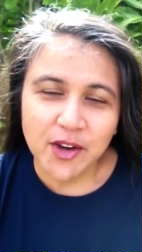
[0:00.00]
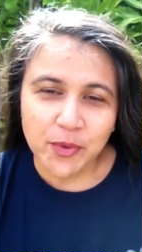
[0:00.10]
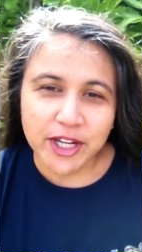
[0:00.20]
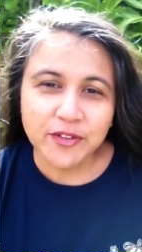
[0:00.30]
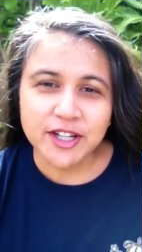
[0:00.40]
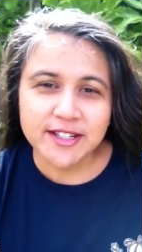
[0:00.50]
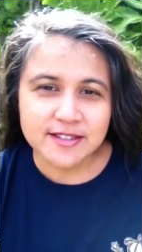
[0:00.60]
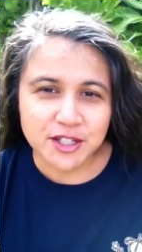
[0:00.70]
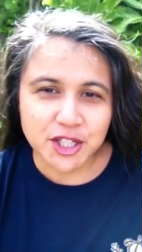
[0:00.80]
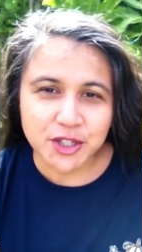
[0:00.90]
whatever it is
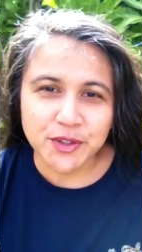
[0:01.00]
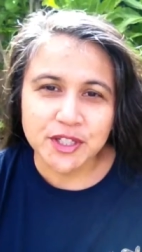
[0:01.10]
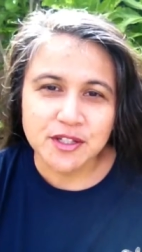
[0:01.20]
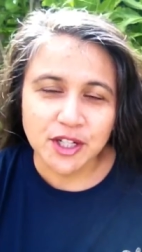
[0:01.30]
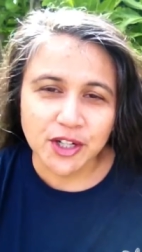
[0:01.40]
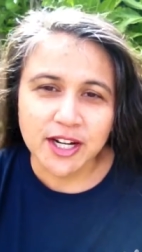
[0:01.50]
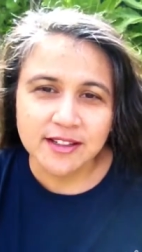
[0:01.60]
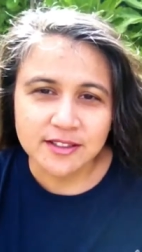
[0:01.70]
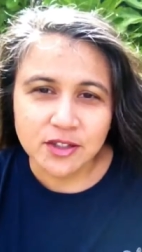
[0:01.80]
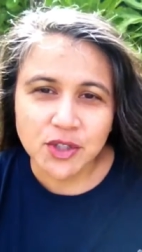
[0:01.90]
that you're going to learn how
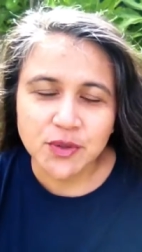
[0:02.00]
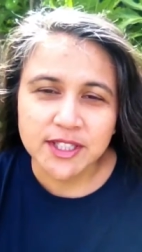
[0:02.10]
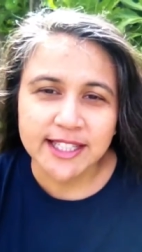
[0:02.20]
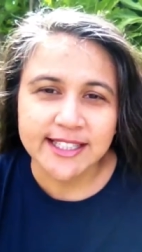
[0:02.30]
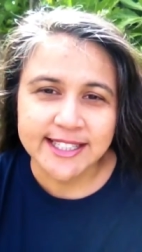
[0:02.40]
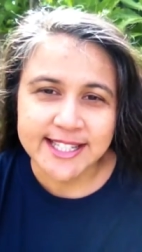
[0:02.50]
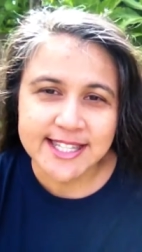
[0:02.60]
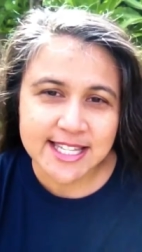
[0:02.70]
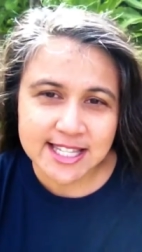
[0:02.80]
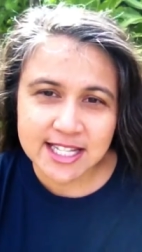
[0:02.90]
to do, you need
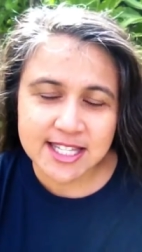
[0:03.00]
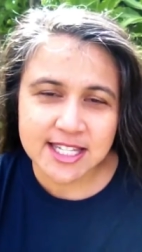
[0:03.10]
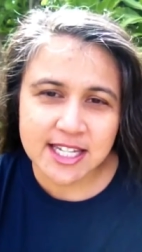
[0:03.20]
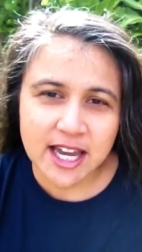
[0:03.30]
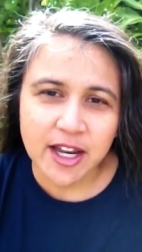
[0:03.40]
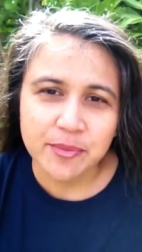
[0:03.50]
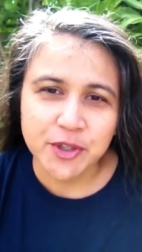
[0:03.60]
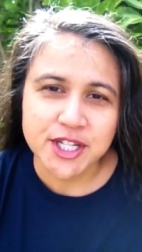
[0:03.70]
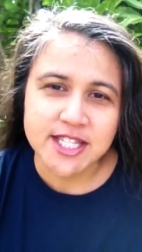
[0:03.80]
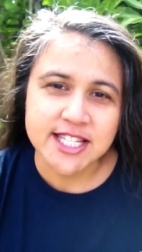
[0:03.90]
consistency and
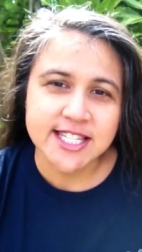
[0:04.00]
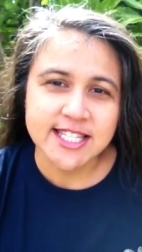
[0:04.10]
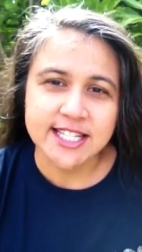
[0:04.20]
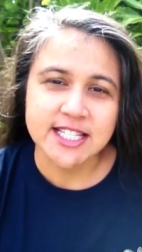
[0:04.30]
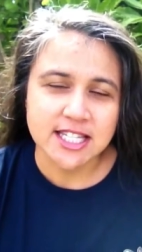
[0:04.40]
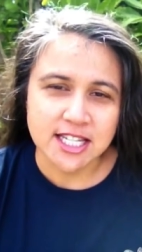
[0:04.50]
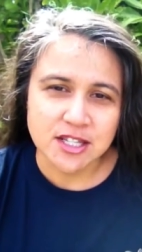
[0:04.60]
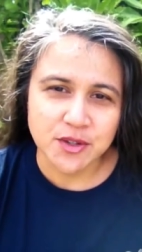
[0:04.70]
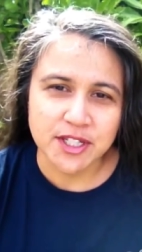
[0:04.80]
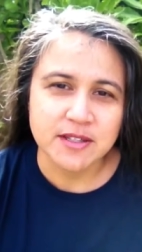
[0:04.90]
persistency.
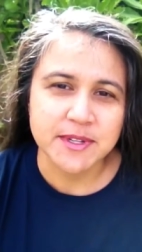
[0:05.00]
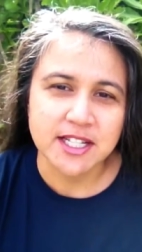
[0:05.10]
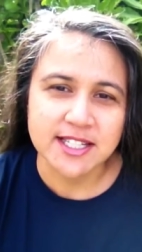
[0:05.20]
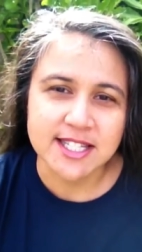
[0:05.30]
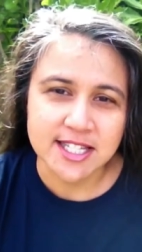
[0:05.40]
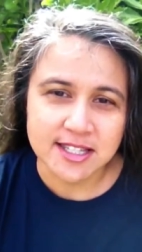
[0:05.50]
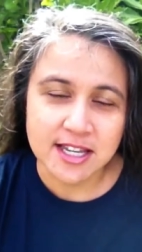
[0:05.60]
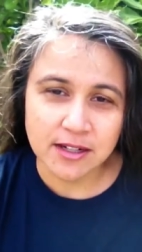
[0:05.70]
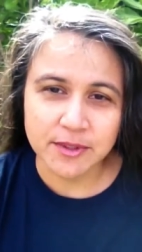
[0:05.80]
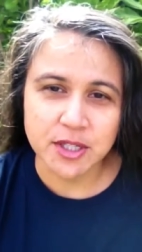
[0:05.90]
So you need to be
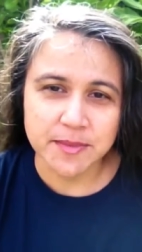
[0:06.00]
consistent, which